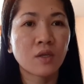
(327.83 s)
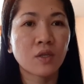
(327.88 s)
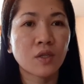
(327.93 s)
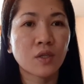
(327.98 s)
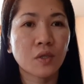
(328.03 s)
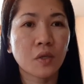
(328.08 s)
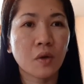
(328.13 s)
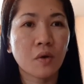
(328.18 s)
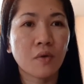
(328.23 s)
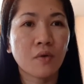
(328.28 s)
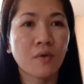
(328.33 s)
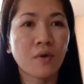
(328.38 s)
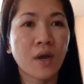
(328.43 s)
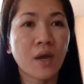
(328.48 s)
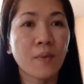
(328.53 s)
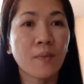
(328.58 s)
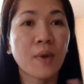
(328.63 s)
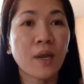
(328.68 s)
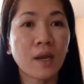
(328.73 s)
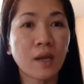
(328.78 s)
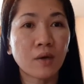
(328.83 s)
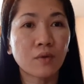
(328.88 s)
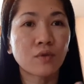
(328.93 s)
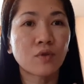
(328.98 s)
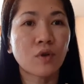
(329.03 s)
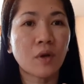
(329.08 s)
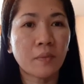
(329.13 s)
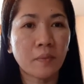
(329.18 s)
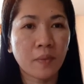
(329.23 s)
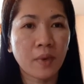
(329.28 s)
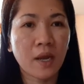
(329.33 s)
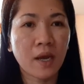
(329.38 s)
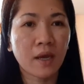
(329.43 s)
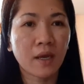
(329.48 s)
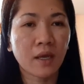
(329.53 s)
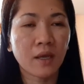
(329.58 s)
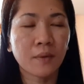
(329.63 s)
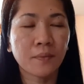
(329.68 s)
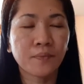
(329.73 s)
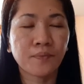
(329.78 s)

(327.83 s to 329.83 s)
so I'm allowed to apply.